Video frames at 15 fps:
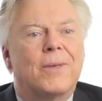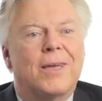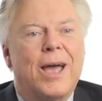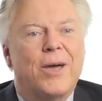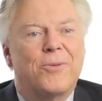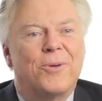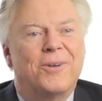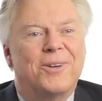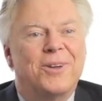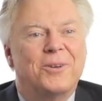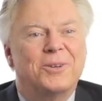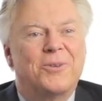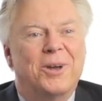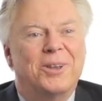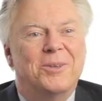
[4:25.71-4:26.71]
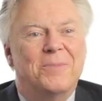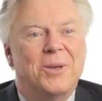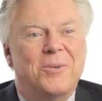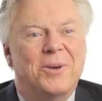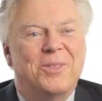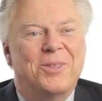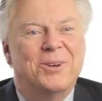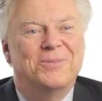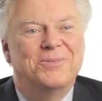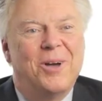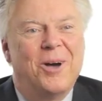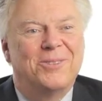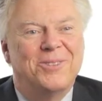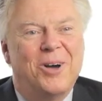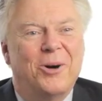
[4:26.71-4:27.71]
Catherine, it was great to be with you,
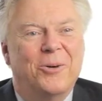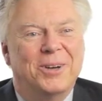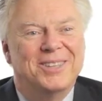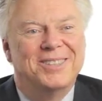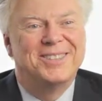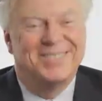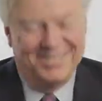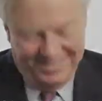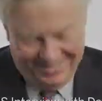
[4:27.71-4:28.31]
always.